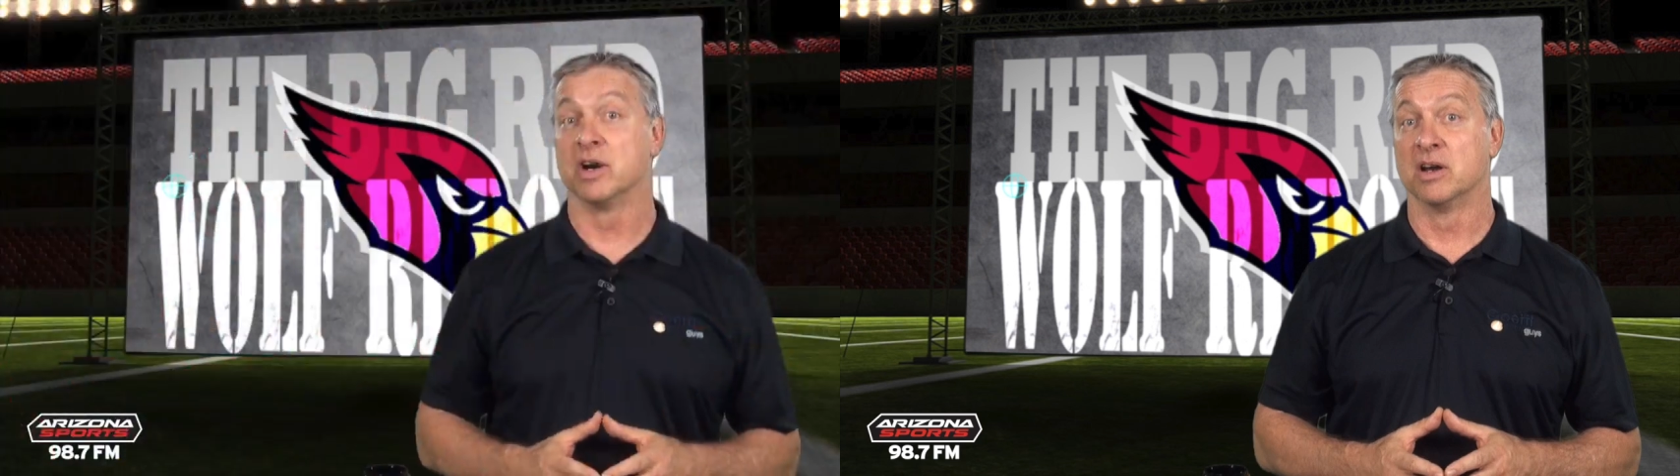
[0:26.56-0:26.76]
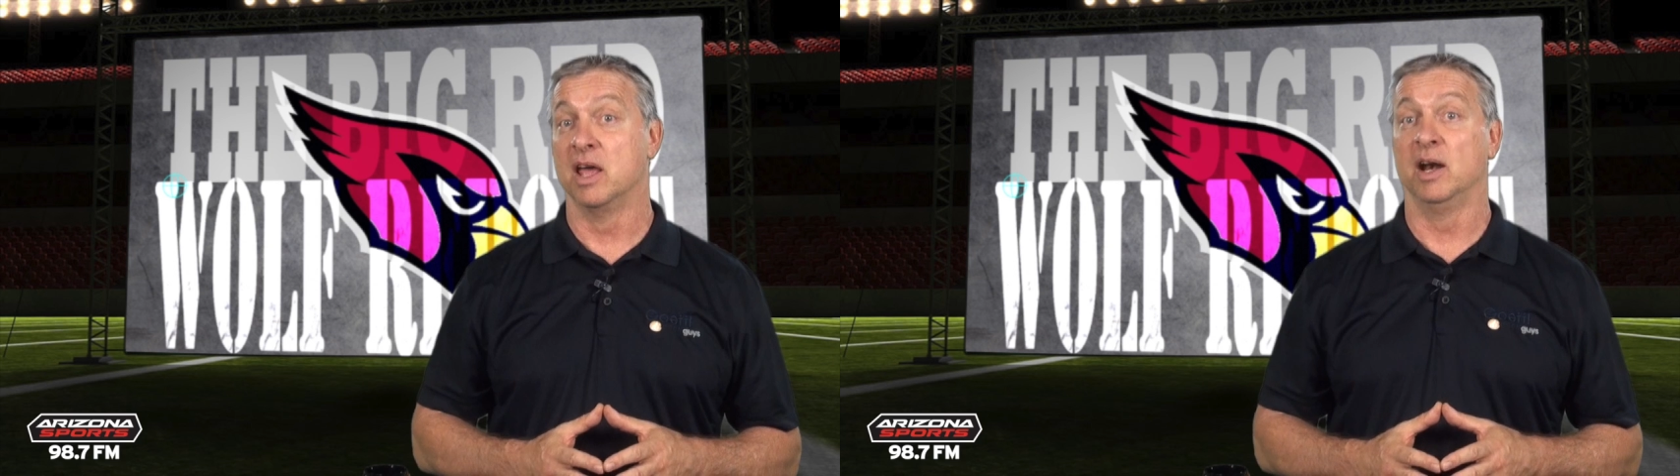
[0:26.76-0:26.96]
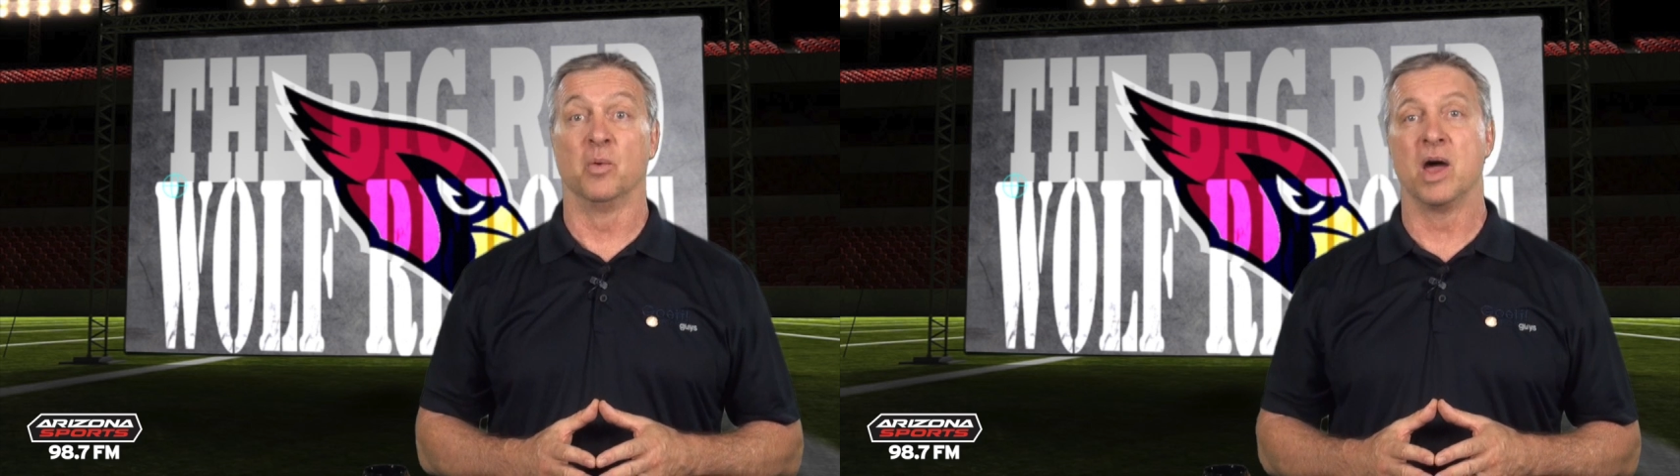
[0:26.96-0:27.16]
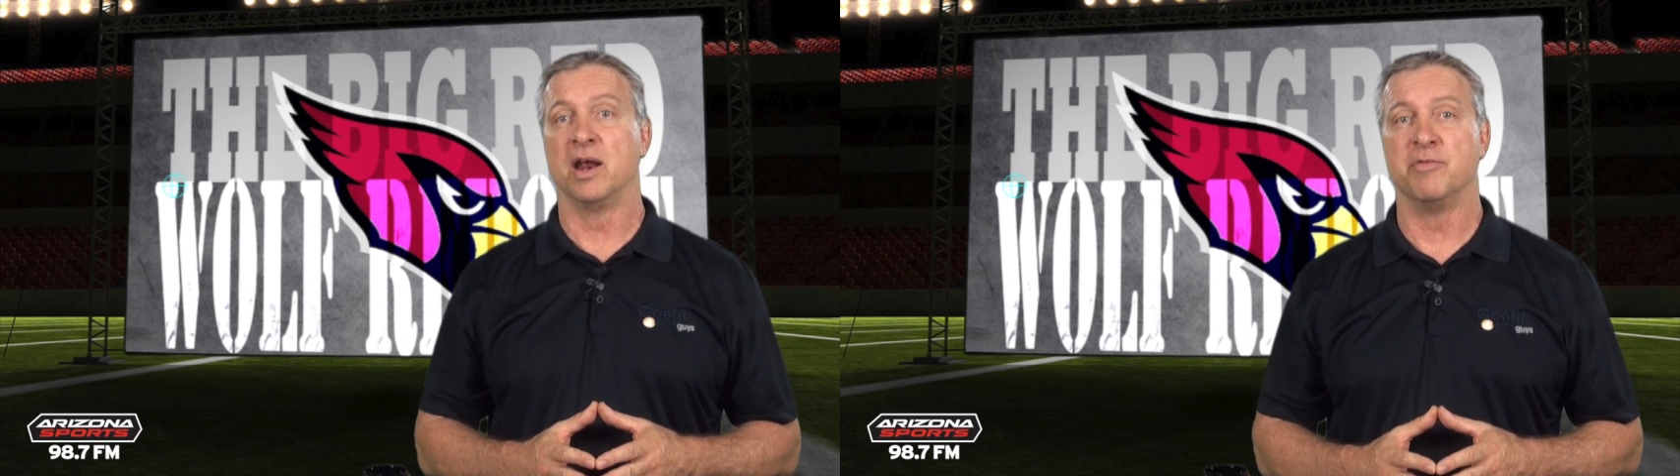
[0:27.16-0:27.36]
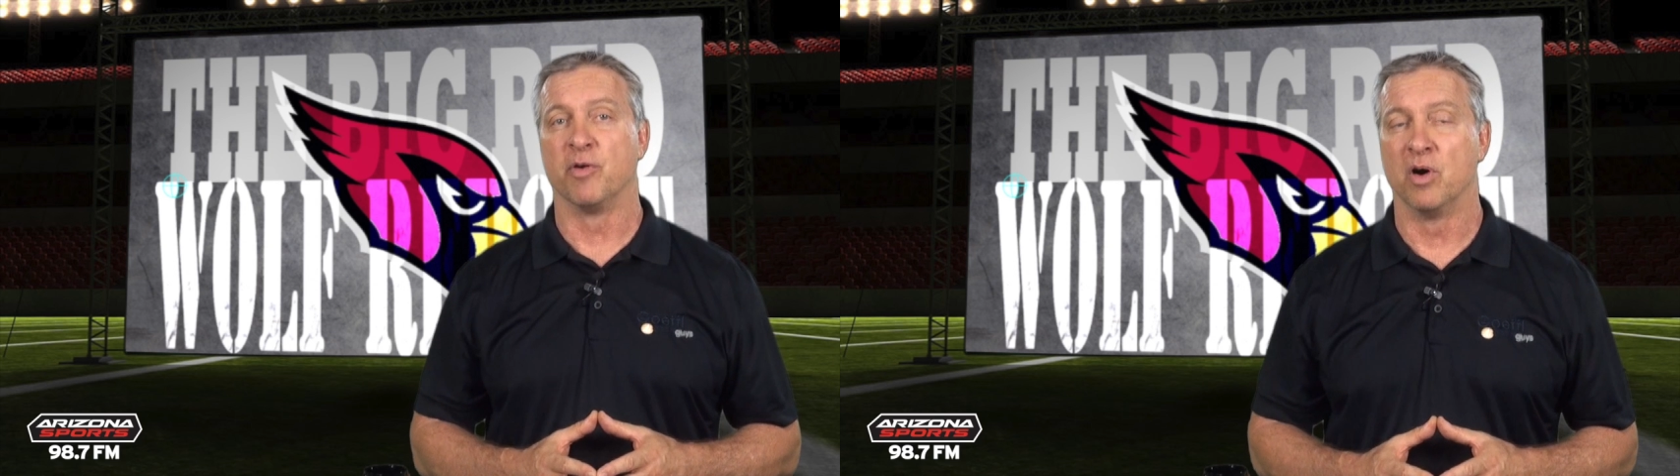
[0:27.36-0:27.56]
are getting
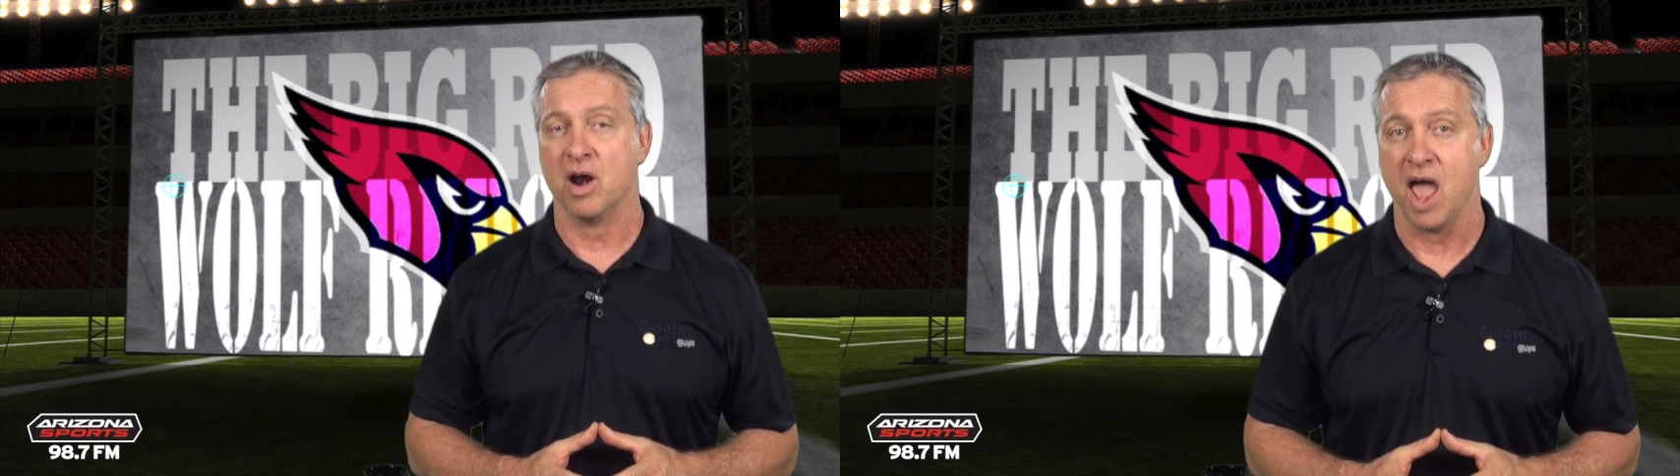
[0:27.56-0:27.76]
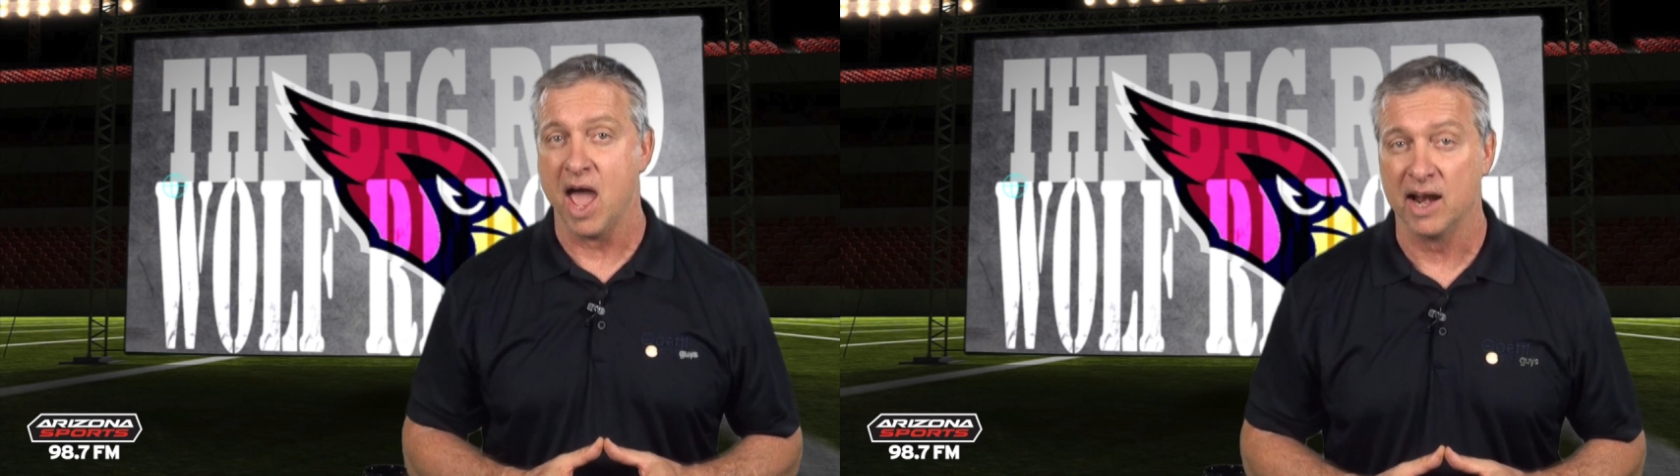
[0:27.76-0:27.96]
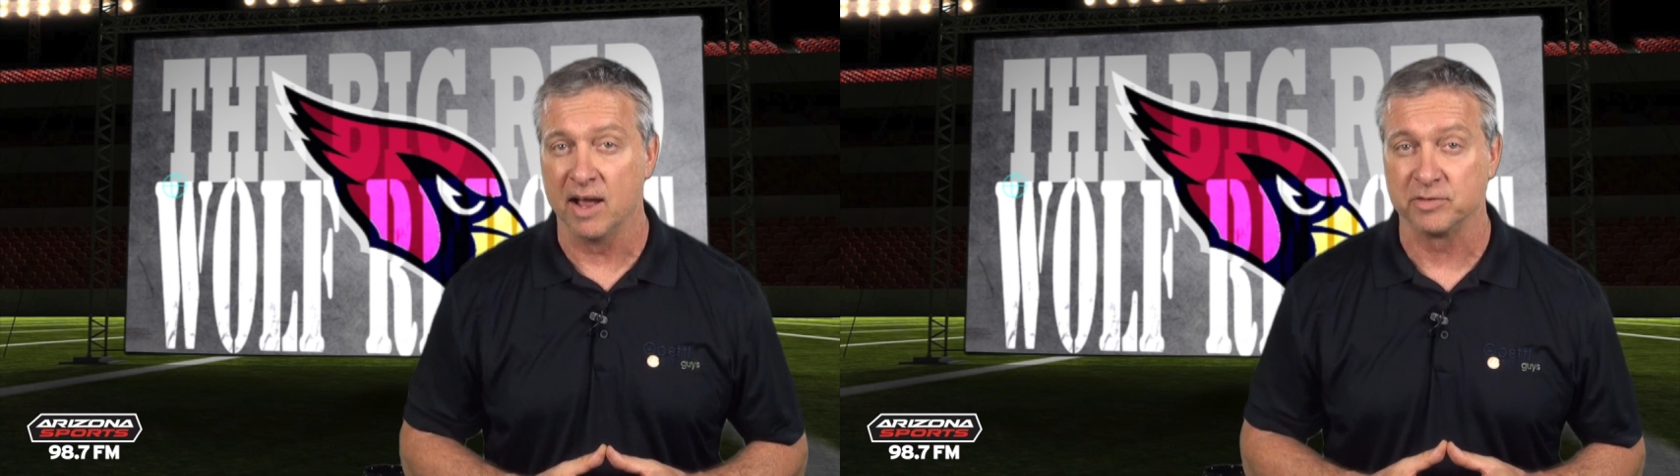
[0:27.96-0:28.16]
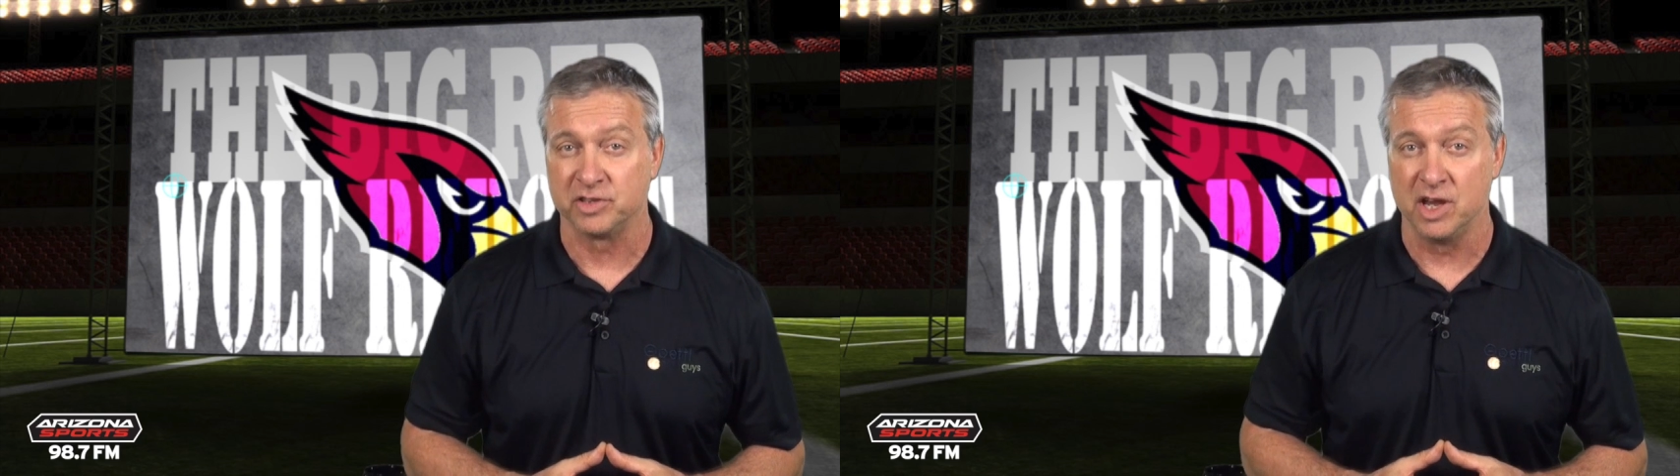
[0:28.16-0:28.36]
ready for an N F